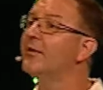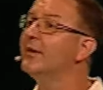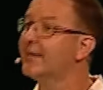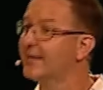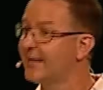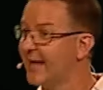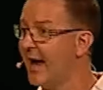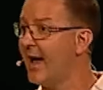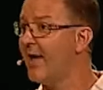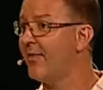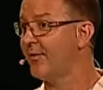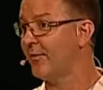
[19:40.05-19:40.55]

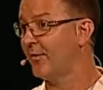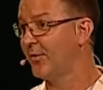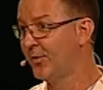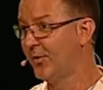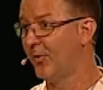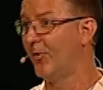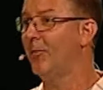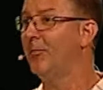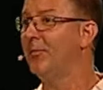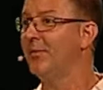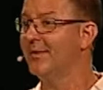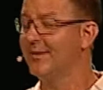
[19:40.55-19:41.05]
together
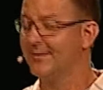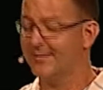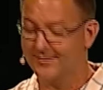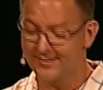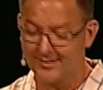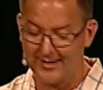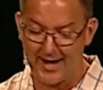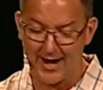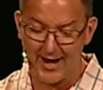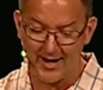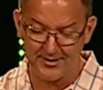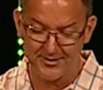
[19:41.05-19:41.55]
corporately as
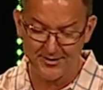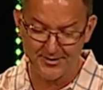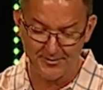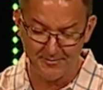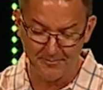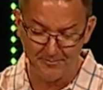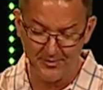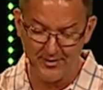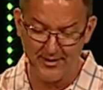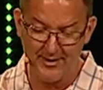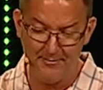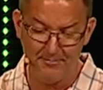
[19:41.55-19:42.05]
God's
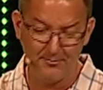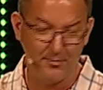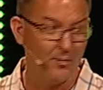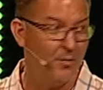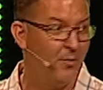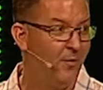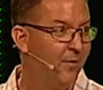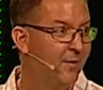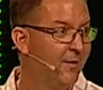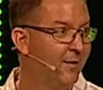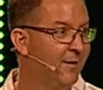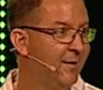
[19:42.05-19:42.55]

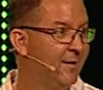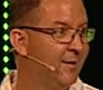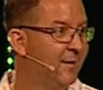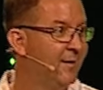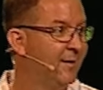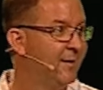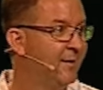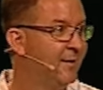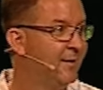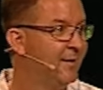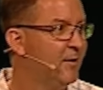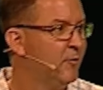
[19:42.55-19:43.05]
people,
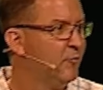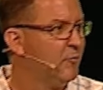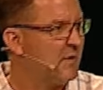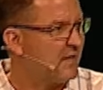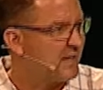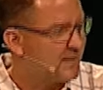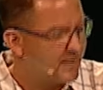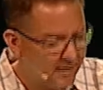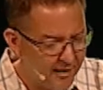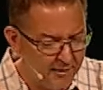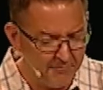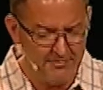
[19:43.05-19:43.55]
we
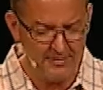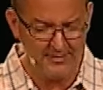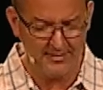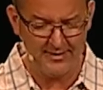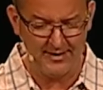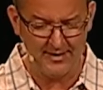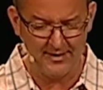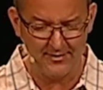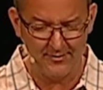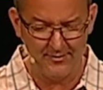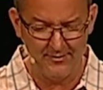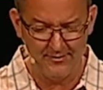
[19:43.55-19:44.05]
come
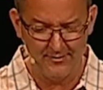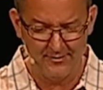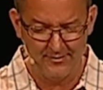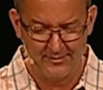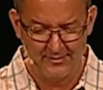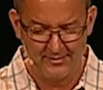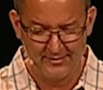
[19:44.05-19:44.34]
together,